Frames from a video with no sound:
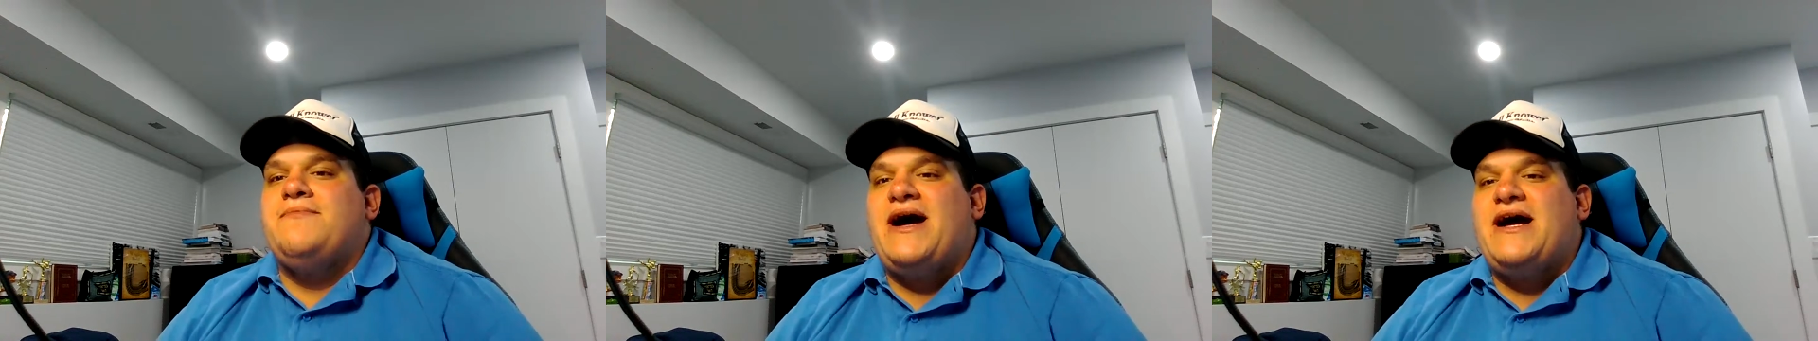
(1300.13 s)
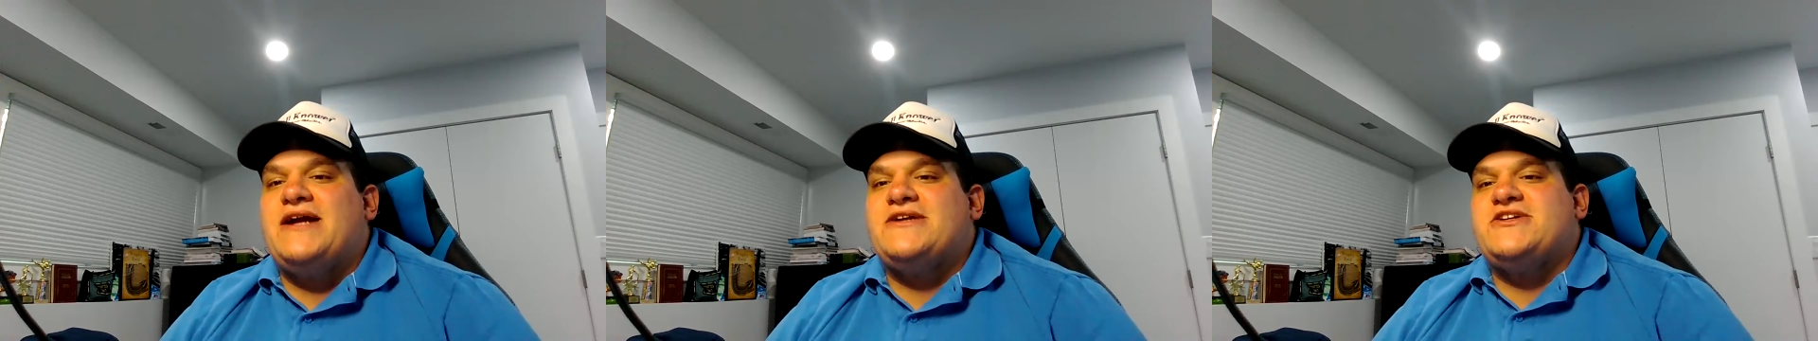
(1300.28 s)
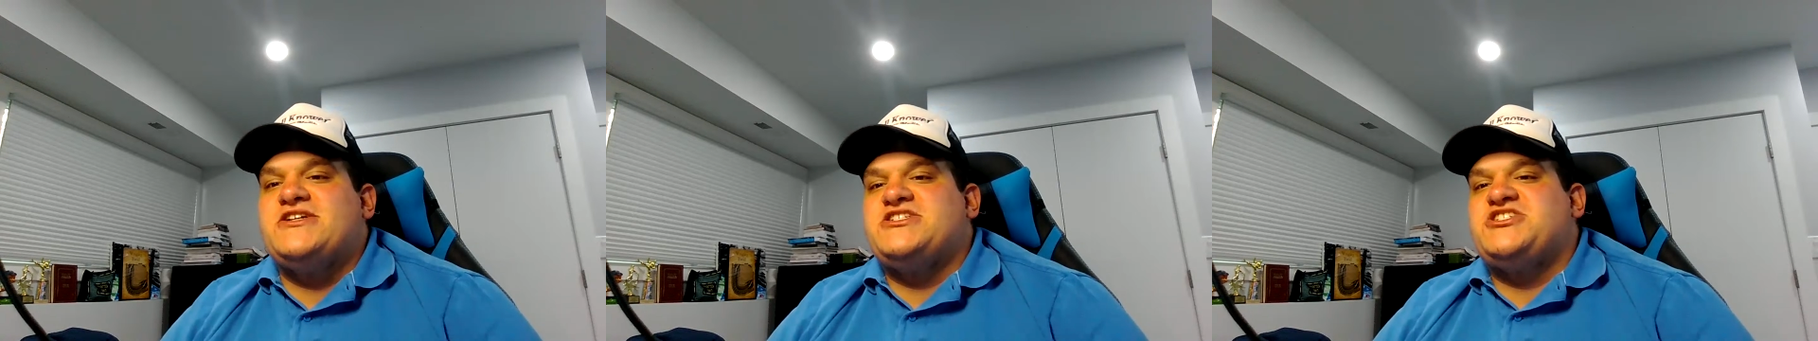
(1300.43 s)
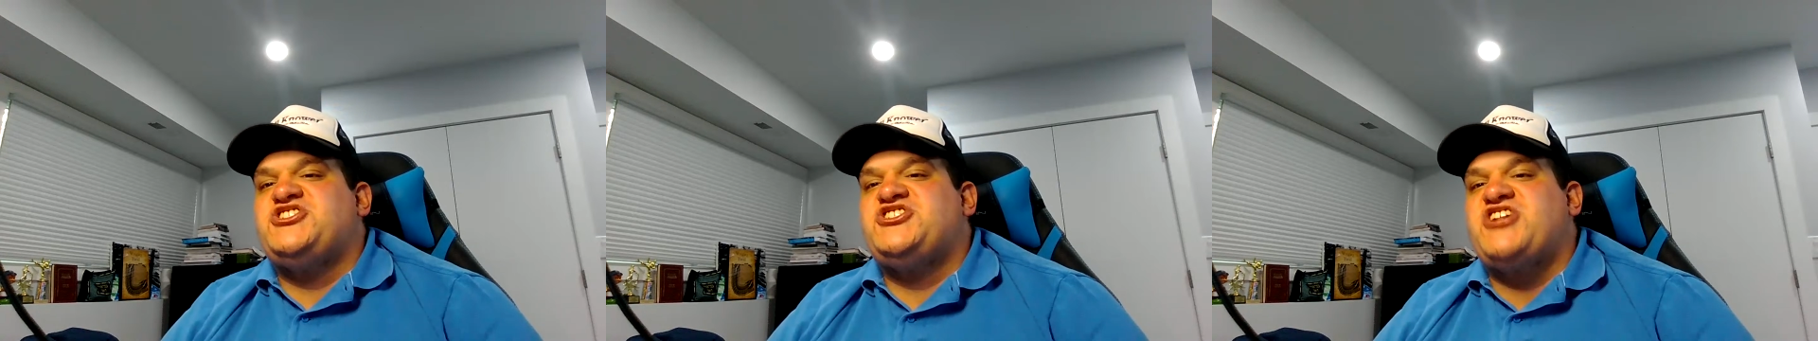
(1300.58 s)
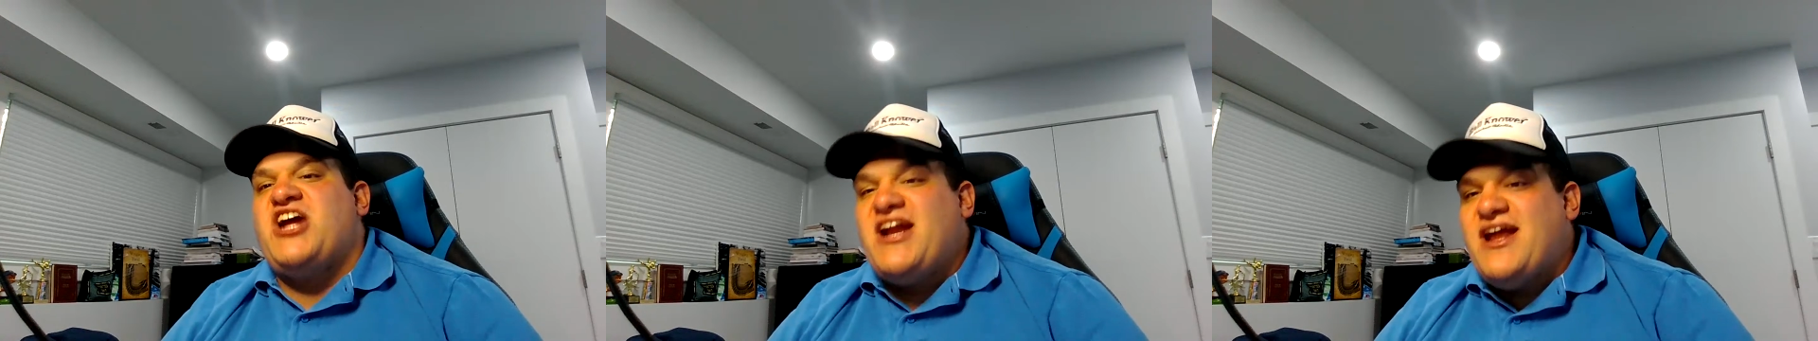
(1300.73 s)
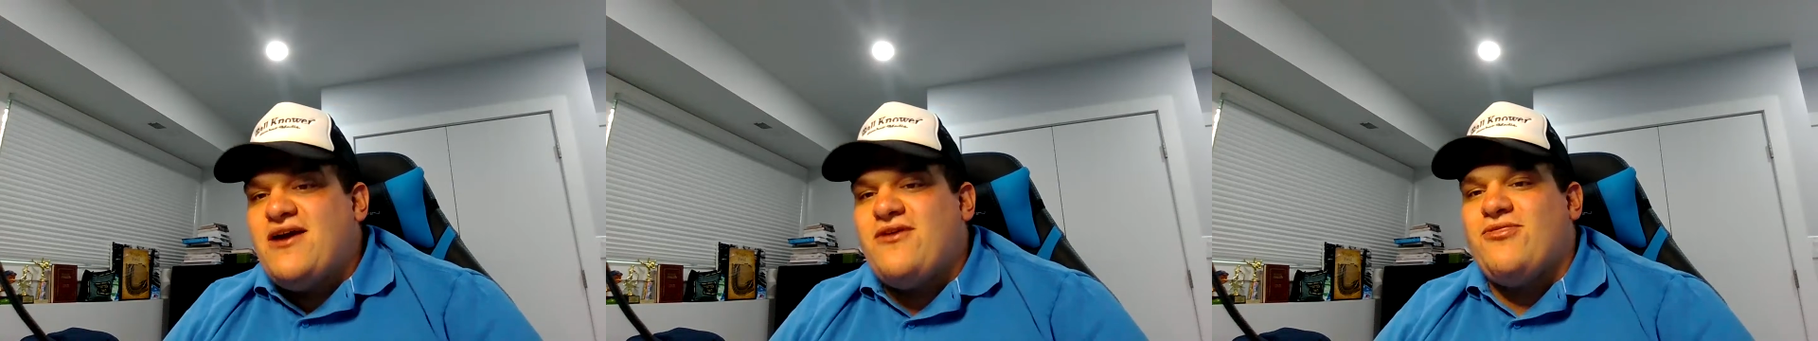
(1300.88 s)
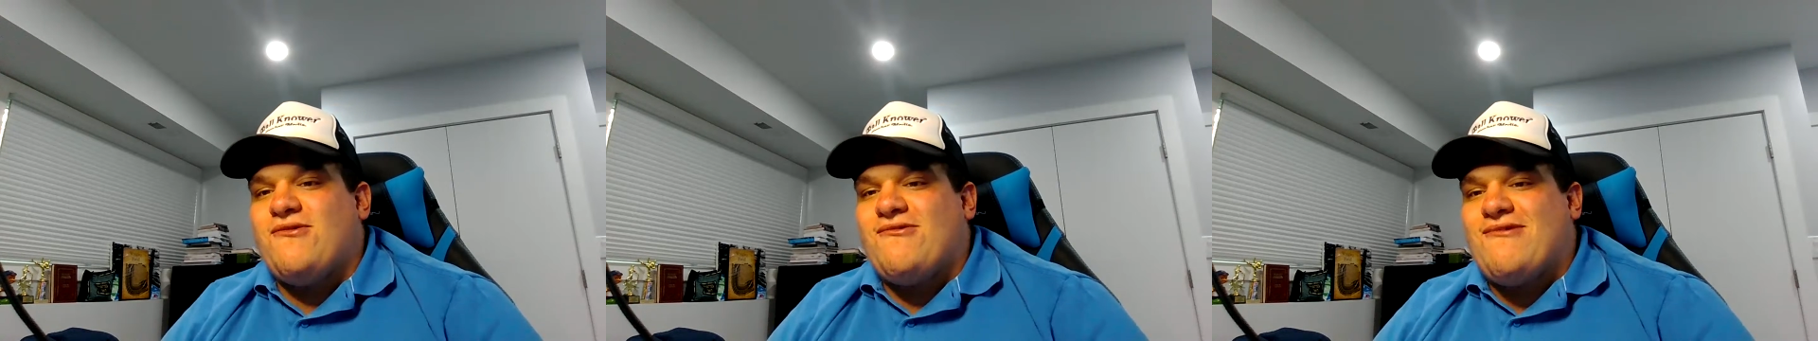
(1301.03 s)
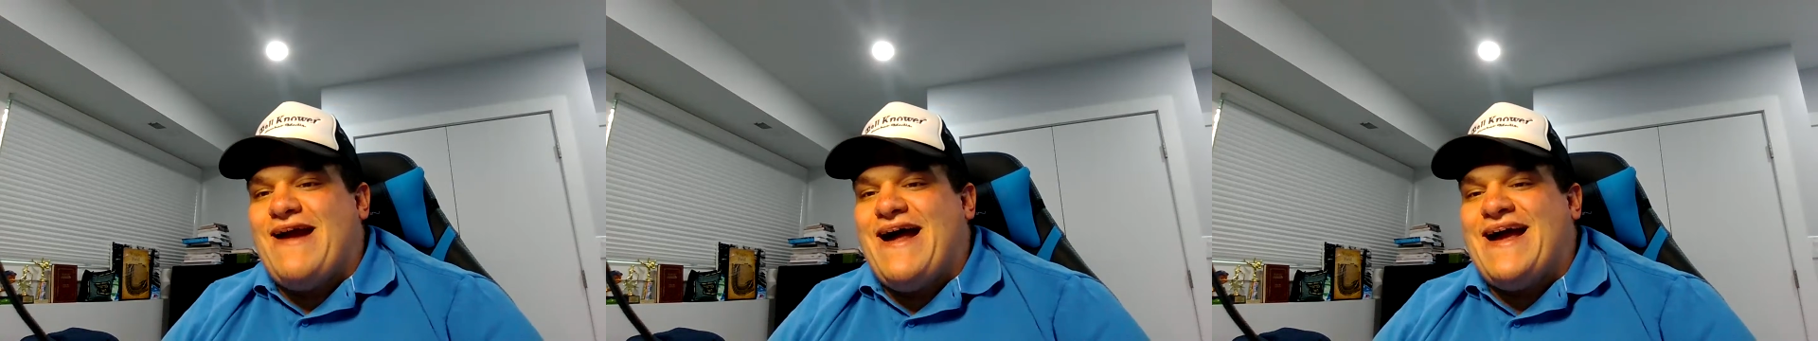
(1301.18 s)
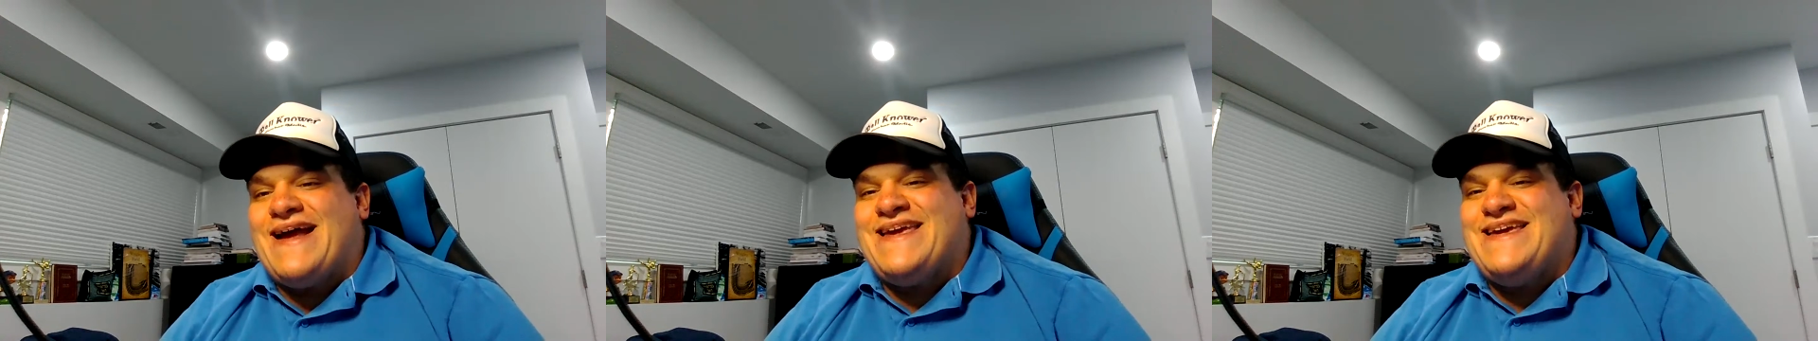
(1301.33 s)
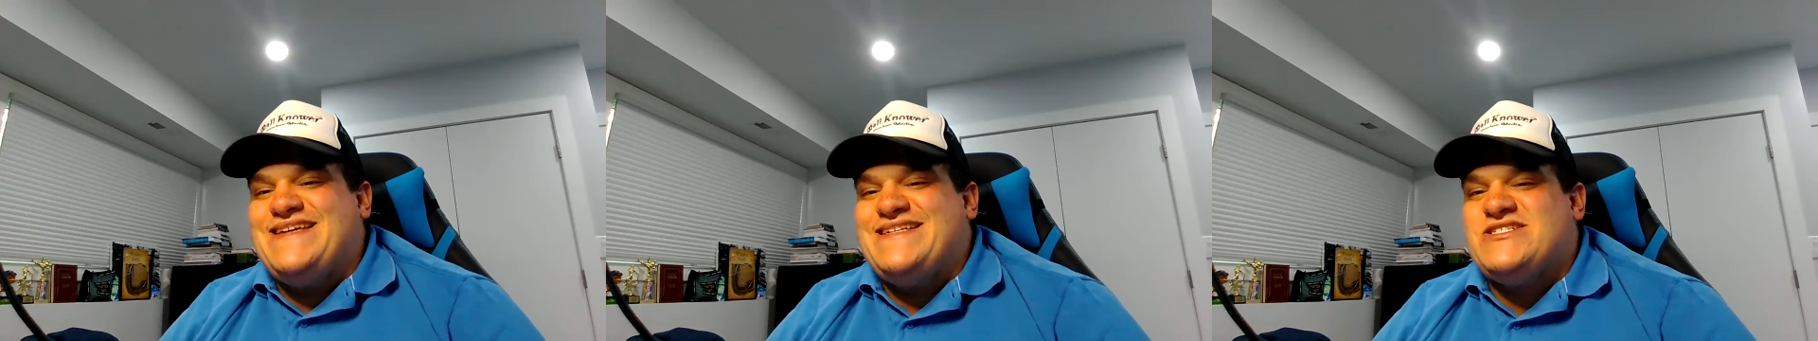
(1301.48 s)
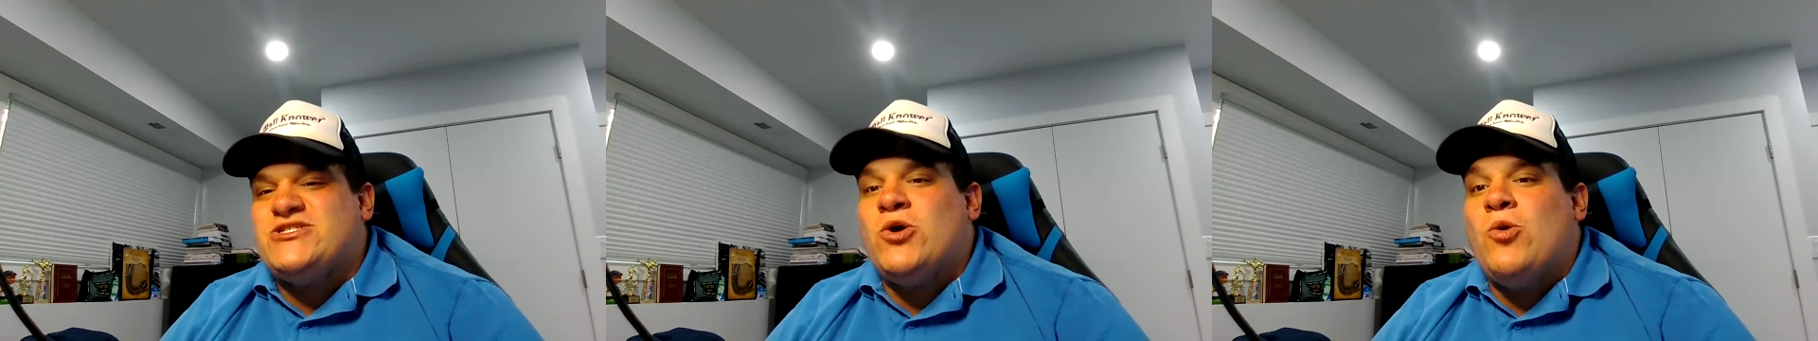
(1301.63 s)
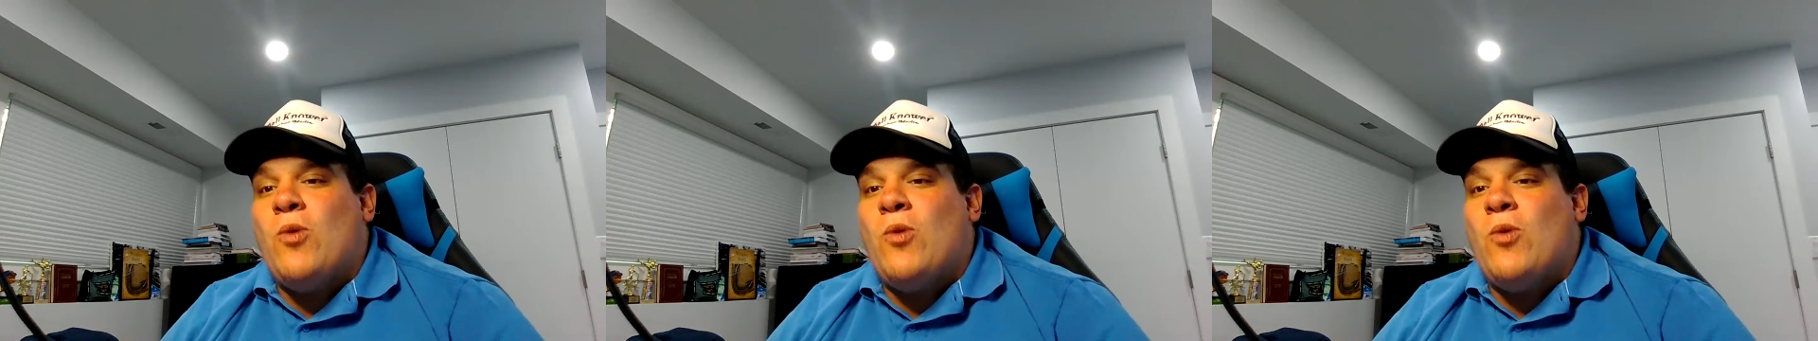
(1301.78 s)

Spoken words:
Padres shut out the Rockies